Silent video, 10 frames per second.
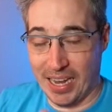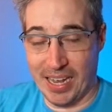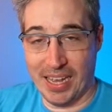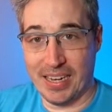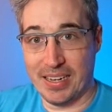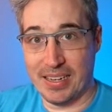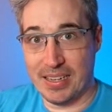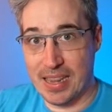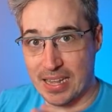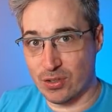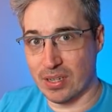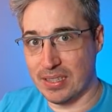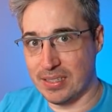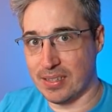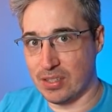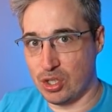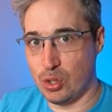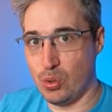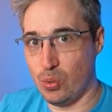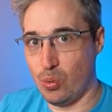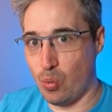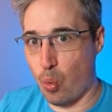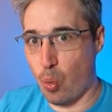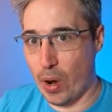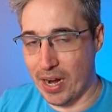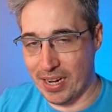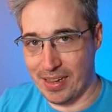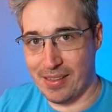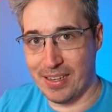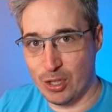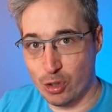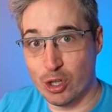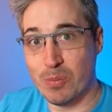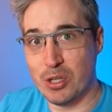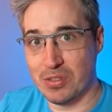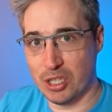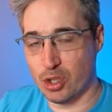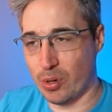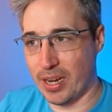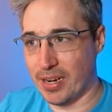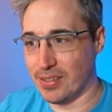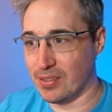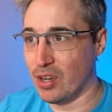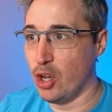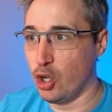And that sort of leads us to when I think you should be using shorthands,